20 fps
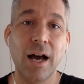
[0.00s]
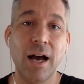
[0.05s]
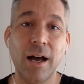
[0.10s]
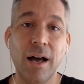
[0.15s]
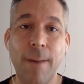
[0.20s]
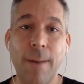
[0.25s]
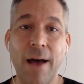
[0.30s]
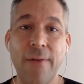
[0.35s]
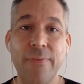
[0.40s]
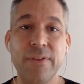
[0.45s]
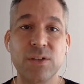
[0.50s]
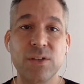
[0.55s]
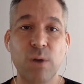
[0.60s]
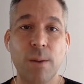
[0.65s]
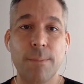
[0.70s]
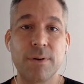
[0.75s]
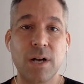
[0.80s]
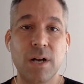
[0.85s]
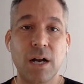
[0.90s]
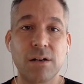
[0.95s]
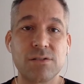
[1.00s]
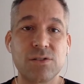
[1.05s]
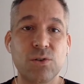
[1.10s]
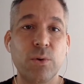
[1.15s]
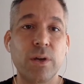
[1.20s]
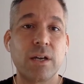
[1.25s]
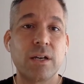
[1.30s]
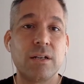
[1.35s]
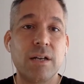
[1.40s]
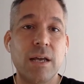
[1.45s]
on this webinar so we
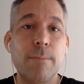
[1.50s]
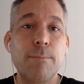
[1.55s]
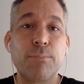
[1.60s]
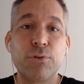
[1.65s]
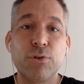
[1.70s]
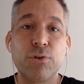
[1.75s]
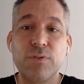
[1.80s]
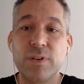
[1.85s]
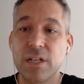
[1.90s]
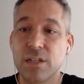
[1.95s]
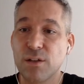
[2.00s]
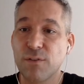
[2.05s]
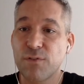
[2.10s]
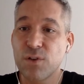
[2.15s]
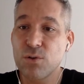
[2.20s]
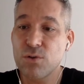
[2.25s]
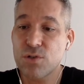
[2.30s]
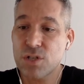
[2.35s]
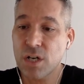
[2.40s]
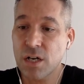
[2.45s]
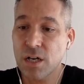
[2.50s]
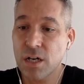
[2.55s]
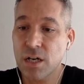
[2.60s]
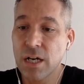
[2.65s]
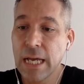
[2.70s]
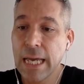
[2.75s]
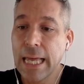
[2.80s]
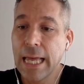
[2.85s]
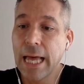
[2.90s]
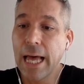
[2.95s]
could improve it in the future.
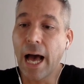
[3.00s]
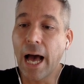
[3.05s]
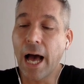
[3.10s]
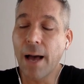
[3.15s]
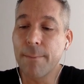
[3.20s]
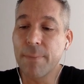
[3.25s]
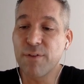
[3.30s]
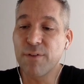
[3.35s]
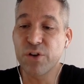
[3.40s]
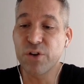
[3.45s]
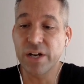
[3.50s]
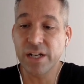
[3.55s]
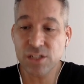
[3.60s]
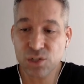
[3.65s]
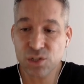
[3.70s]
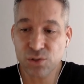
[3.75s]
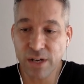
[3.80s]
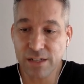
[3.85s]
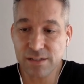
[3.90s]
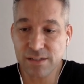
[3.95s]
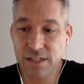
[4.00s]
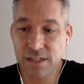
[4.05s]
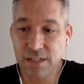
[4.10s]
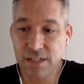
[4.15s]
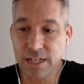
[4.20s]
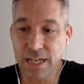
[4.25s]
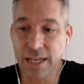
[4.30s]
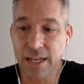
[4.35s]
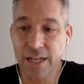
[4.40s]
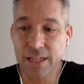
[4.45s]
If you're interested
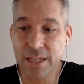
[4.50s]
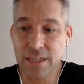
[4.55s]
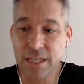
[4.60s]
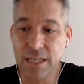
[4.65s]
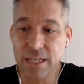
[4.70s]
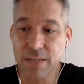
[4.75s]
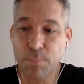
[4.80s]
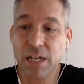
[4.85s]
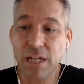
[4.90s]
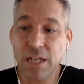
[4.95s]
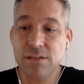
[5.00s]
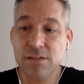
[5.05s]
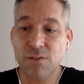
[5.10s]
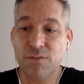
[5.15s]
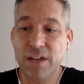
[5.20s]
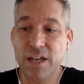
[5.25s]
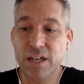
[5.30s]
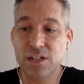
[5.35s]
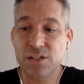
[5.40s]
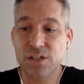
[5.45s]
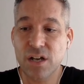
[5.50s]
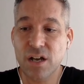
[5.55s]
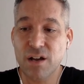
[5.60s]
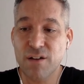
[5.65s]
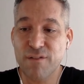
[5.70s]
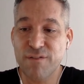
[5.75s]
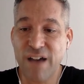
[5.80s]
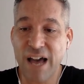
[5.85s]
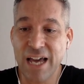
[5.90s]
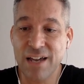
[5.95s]
in the Pics of Asia
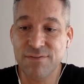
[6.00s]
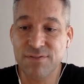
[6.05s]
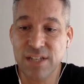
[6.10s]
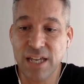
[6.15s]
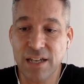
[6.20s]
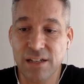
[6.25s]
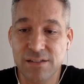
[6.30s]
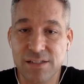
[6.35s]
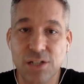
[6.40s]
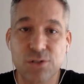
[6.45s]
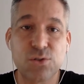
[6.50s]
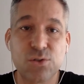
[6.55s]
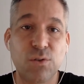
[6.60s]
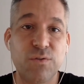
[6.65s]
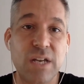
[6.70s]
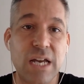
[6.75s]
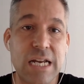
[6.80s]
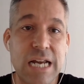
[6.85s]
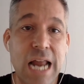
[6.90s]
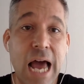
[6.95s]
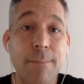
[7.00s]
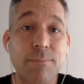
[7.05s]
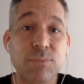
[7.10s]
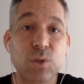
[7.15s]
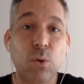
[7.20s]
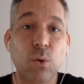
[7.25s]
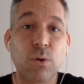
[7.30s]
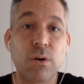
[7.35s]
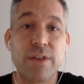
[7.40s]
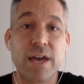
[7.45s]
5-day Central Vietnam
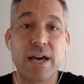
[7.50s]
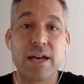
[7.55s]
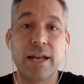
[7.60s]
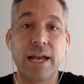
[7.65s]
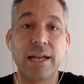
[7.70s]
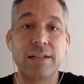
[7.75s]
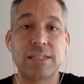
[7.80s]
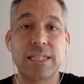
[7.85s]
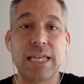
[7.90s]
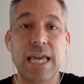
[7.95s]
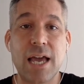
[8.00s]
tour that Etienne